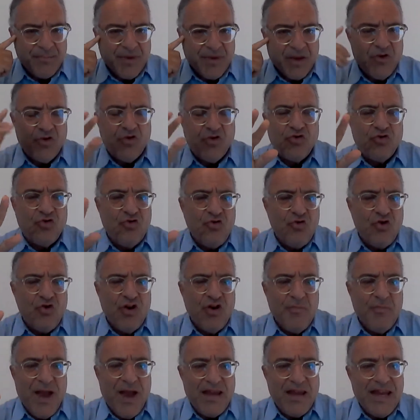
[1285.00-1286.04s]
You could Google
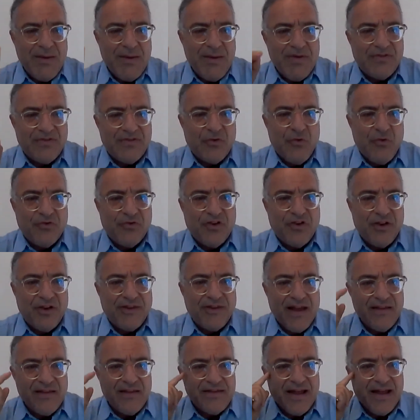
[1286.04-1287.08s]
my name. It's
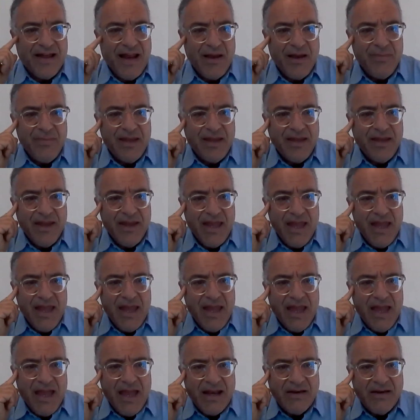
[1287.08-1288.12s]
Constantin Salamé,
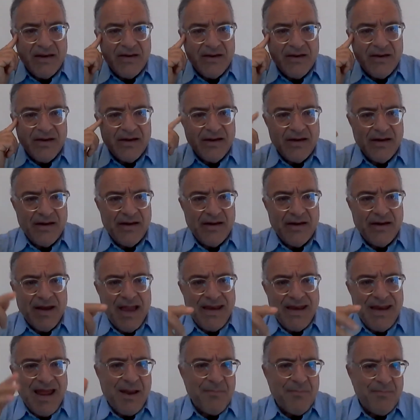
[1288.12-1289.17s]
and
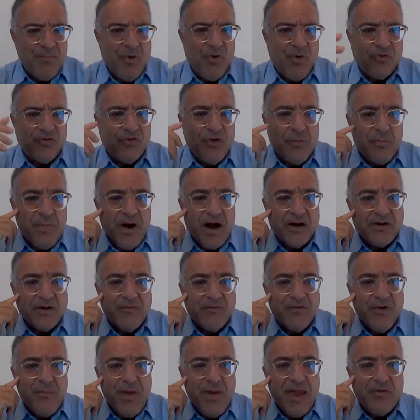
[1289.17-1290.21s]
I'm also part of
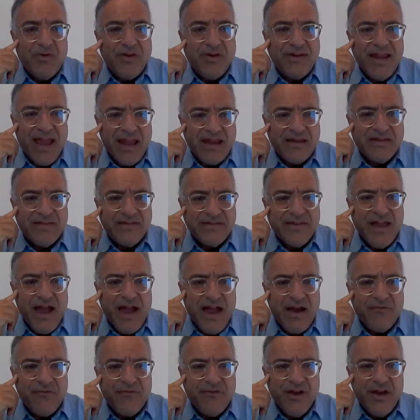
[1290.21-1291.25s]
the Berytech
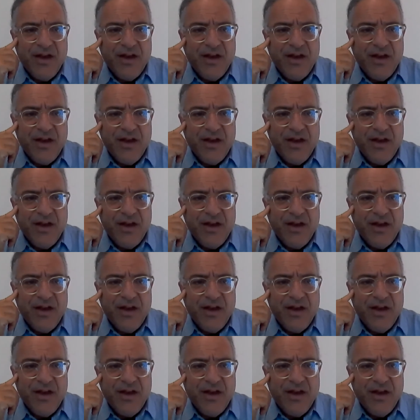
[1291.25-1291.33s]
staff.